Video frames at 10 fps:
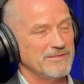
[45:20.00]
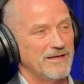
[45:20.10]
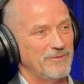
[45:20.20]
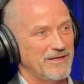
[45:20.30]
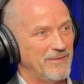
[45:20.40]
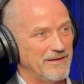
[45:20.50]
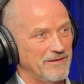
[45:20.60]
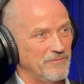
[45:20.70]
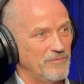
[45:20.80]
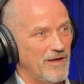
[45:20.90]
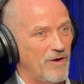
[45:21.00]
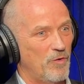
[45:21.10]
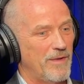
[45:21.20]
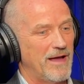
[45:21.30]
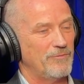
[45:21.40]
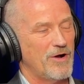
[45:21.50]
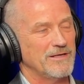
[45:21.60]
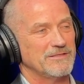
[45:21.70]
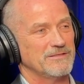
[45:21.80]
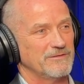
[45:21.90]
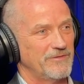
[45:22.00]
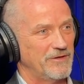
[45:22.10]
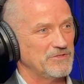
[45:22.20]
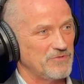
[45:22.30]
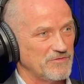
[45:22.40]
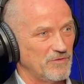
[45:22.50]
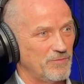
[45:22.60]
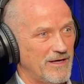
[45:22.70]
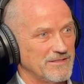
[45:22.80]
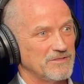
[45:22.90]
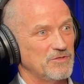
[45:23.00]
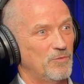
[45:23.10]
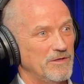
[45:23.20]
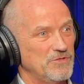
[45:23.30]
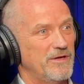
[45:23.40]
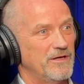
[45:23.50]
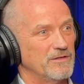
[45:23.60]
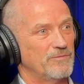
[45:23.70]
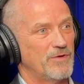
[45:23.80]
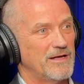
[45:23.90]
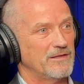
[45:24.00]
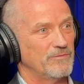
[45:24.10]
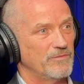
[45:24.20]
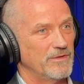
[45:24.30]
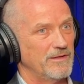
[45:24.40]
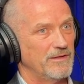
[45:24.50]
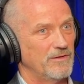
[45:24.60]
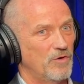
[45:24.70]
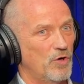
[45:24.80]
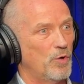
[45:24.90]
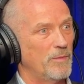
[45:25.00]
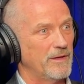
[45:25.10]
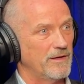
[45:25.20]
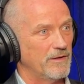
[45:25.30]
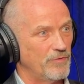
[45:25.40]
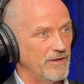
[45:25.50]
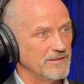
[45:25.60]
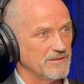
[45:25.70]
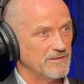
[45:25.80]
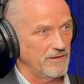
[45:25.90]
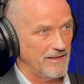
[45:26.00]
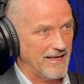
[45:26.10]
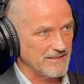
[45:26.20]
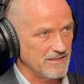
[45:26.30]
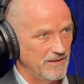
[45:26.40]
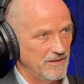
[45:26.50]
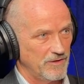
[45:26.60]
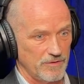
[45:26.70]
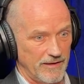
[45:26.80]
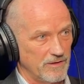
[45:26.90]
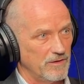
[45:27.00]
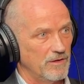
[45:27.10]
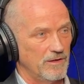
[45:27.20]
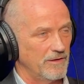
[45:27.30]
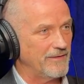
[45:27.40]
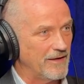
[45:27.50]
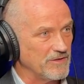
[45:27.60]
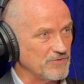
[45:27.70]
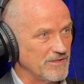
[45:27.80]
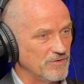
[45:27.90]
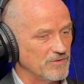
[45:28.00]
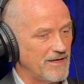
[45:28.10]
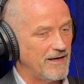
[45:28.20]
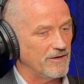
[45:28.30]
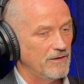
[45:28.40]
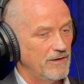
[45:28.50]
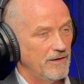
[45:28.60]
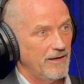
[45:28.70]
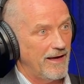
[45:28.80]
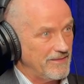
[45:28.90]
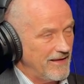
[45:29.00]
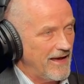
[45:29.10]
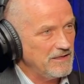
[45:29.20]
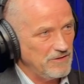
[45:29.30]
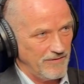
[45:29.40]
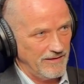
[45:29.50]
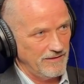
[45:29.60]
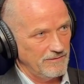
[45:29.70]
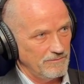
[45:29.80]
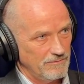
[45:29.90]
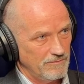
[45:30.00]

we talk about the home buying process is a very stressful process. So once you hear the home appraises less, you're like, oh, now the stress goes higher. At the end of it,